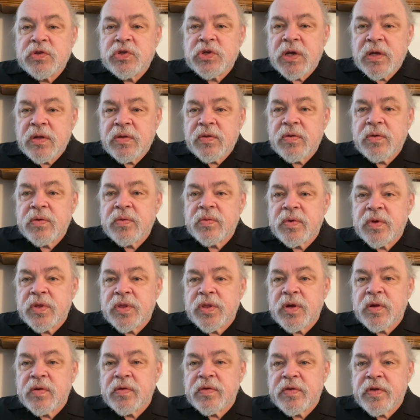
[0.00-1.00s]
gentle
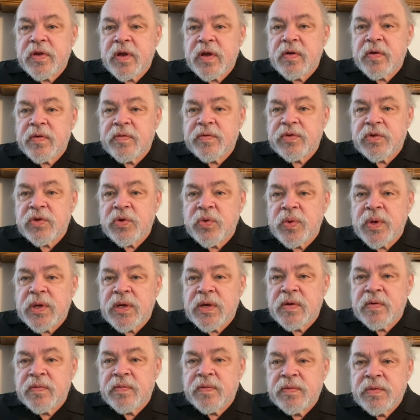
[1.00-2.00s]
with ourselves, a
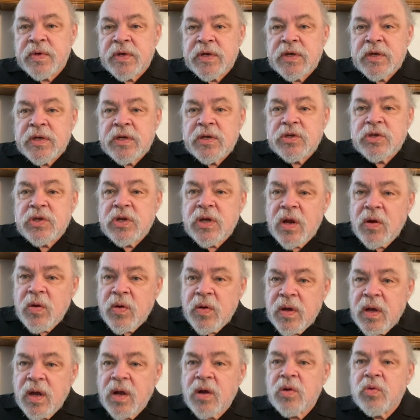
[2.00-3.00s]
way of
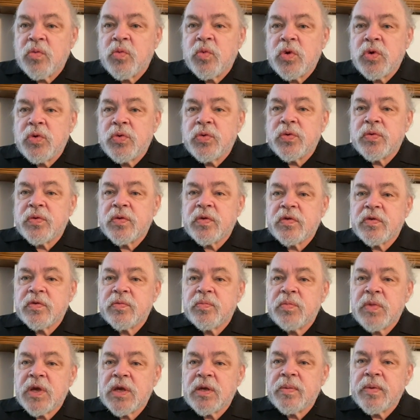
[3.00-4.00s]
sharing our wounds,
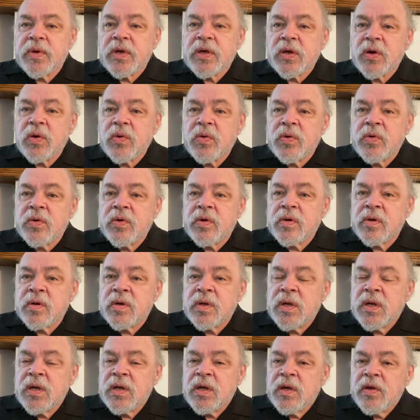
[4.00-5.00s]
maybe, or
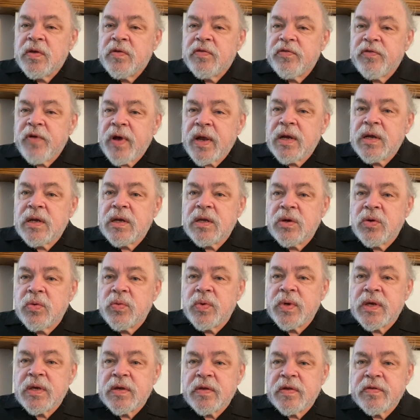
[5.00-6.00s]
finding
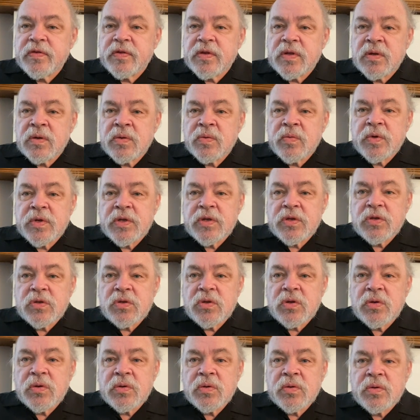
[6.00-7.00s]
ways in which
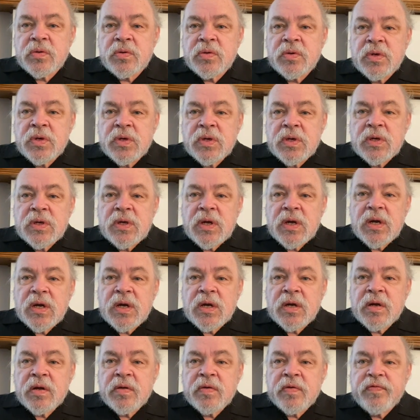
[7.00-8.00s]
to
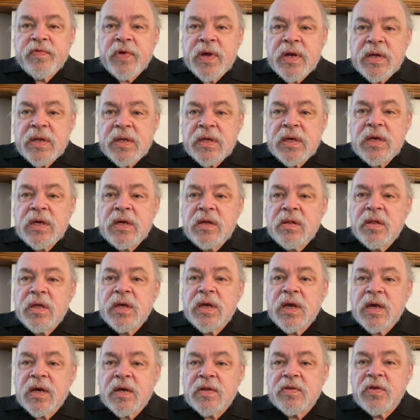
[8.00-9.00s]
find
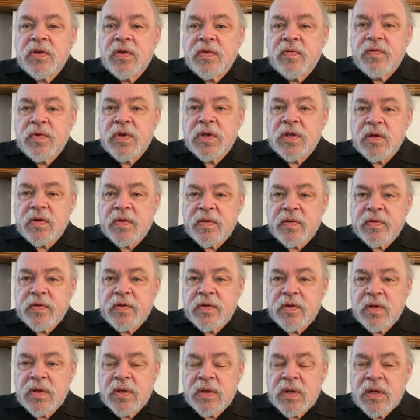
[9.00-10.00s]
healing
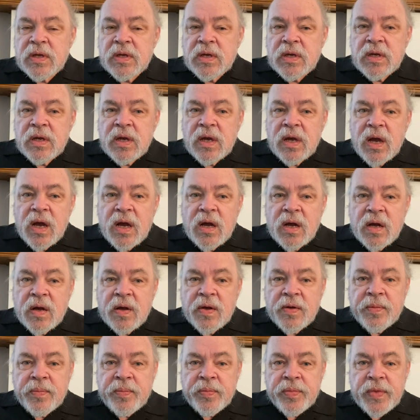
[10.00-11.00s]
activities,
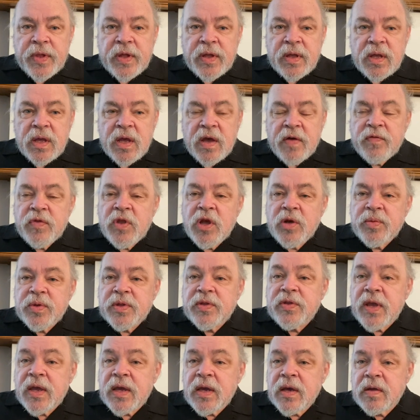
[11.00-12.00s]
have now been
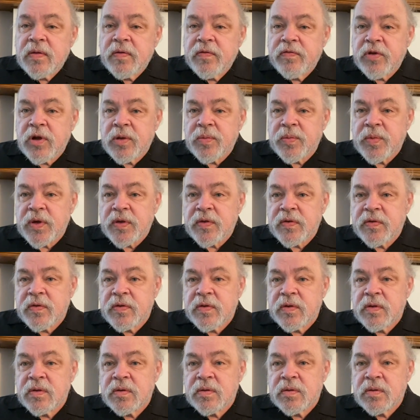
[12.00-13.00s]
taken from us.